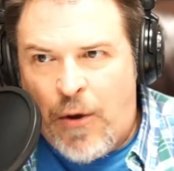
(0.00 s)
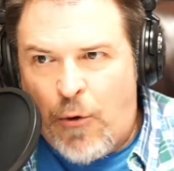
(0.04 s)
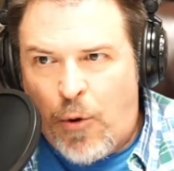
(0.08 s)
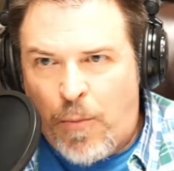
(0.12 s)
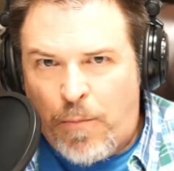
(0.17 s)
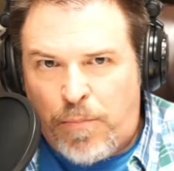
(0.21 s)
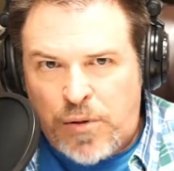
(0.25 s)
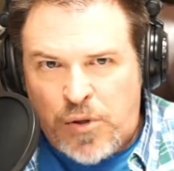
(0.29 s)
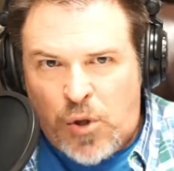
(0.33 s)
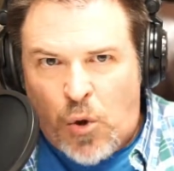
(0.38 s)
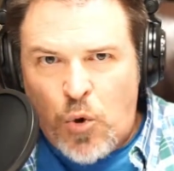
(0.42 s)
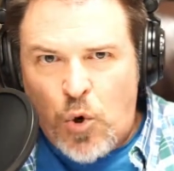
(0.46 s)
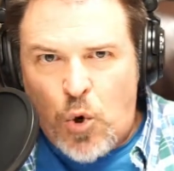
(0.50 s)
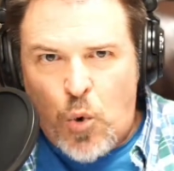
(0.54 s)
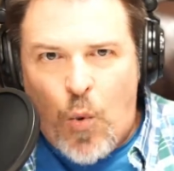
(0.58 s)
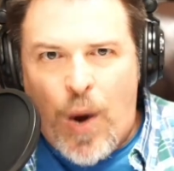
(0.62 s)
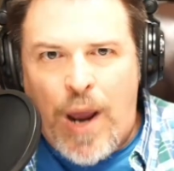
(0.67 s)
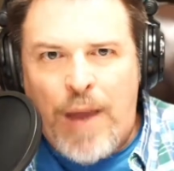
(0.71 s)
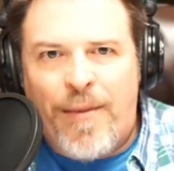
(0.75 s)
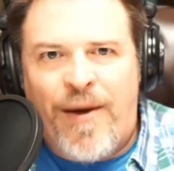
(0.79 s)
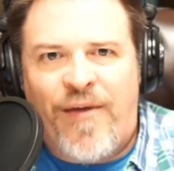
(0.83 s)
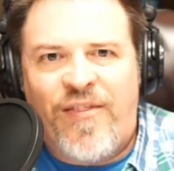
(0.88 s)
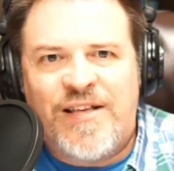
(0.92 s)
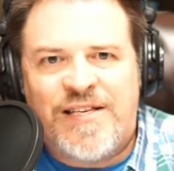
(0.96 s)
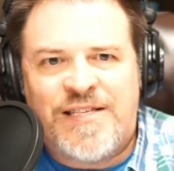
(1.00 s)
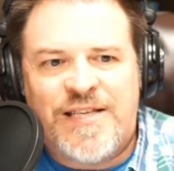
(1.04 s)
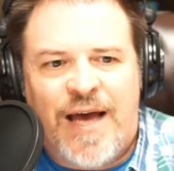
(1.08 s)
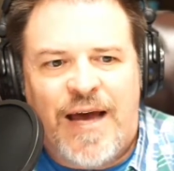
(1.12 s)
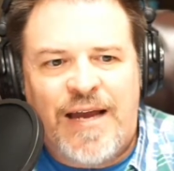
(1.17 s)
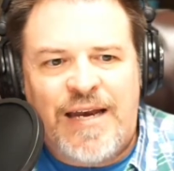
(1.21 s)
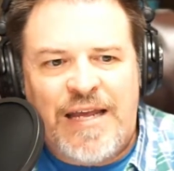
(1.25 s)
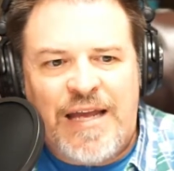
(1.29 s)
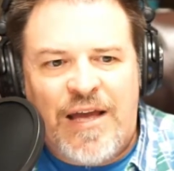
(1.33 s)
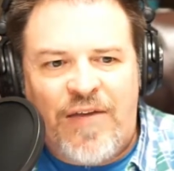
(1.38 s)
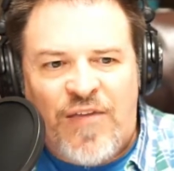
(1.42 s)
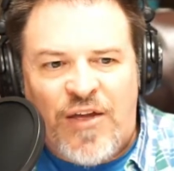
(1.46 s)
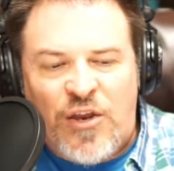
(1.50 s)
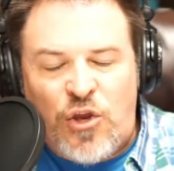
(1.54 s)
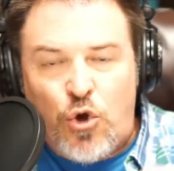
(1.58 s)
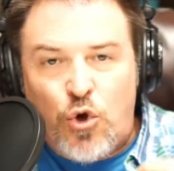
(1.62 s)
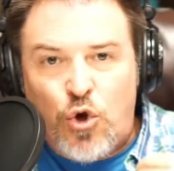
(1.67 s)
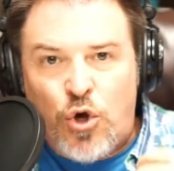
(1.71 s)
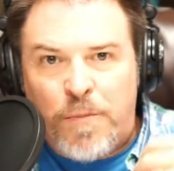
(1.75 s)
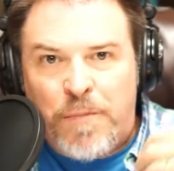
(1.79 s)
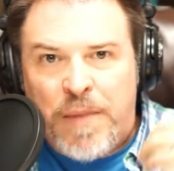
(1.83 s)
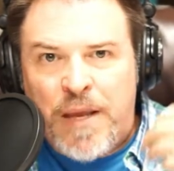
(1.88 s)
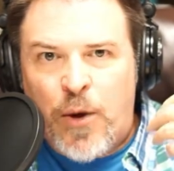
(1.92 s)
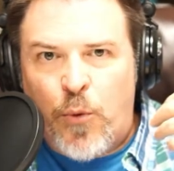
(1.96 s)
They were blown away by this idea that
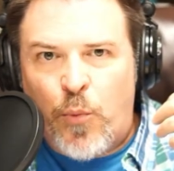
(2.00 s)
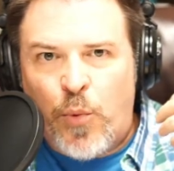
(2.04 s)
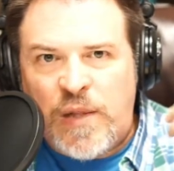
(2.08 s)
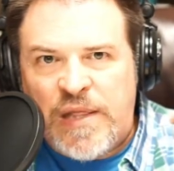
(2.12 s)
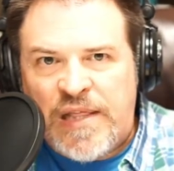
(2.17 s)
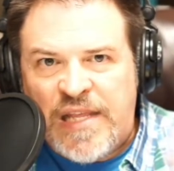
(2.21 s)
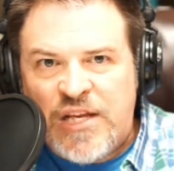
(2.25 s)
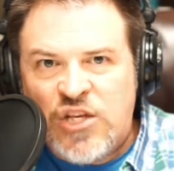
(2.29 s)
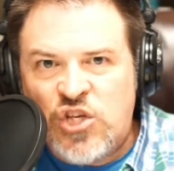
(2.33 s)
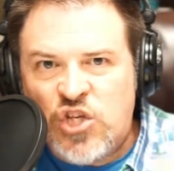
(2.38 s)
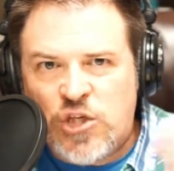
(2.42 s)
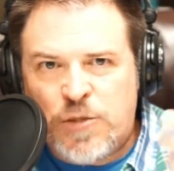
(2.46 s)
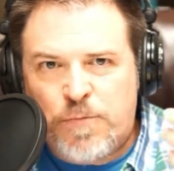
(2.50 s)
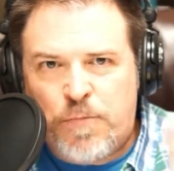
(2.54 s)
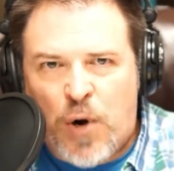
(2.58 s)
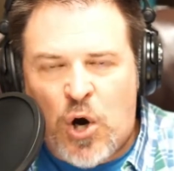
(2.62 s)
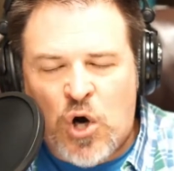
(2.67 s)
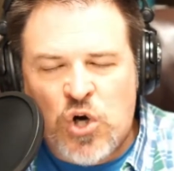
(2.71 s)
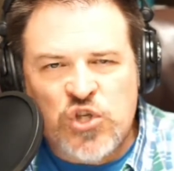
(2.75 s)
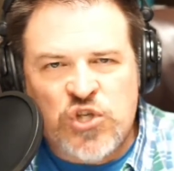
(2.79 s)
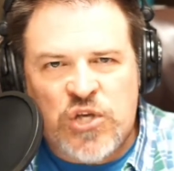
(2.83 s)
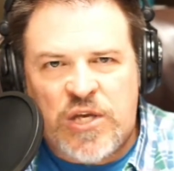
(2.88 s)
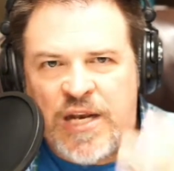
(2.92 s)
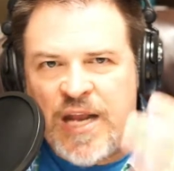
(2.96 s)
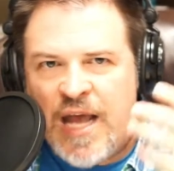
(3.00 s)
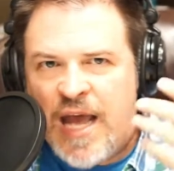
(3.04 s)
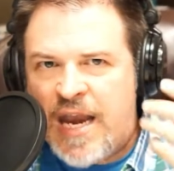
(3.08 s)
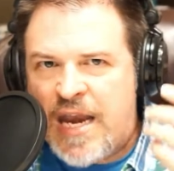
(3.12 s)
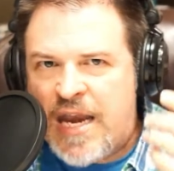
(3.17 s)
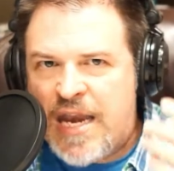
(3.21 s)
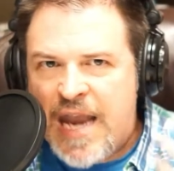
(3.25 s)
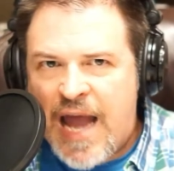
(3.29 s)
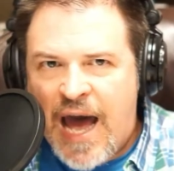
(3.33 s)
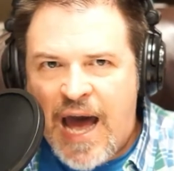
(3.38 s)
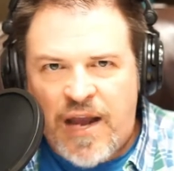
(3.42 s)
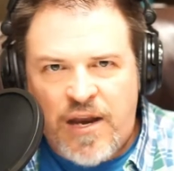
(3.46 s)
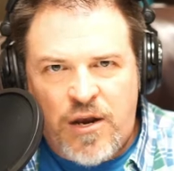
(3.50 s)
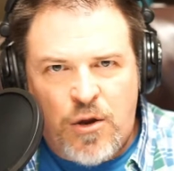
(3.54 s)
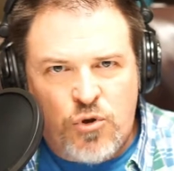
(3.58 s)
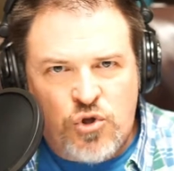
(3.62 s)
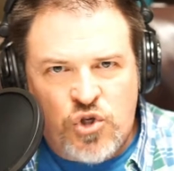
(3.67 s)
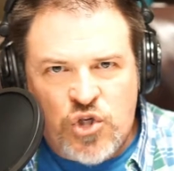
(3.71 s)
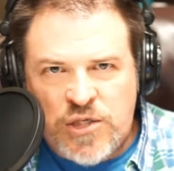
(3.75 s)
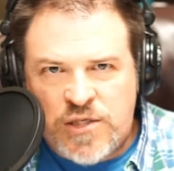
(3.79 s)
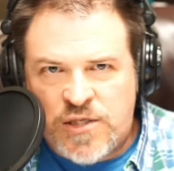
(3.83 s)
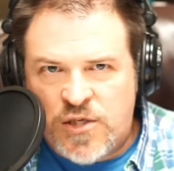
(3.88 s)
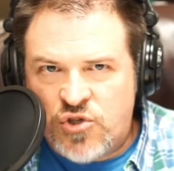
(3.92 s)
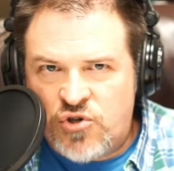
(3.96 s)
you could be a religious person and not know
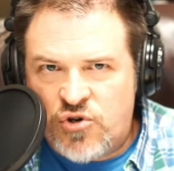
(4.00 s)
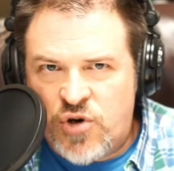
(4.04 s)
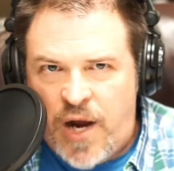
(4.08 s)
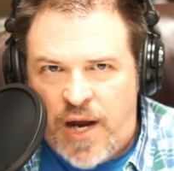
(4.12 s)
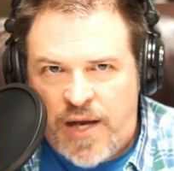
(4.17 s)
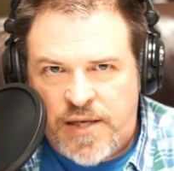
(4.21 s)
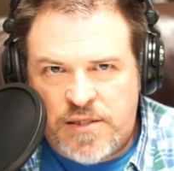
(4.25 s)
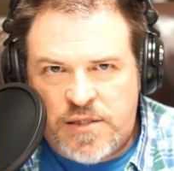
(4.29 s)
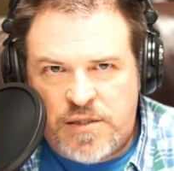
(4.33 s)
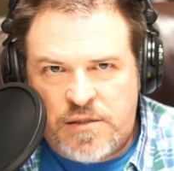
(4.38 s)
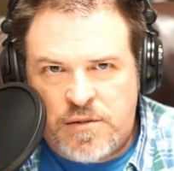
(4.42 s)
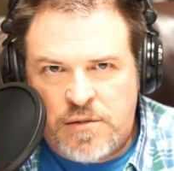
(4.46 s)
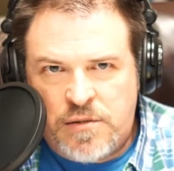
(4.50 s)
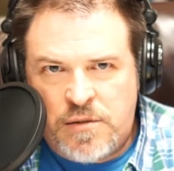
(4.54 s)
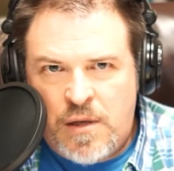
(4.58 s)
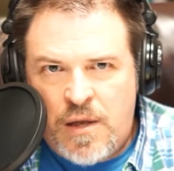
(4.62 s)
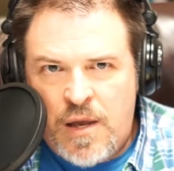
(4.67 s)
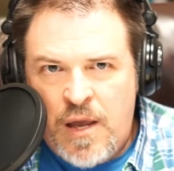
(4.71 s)
Jesus Christ,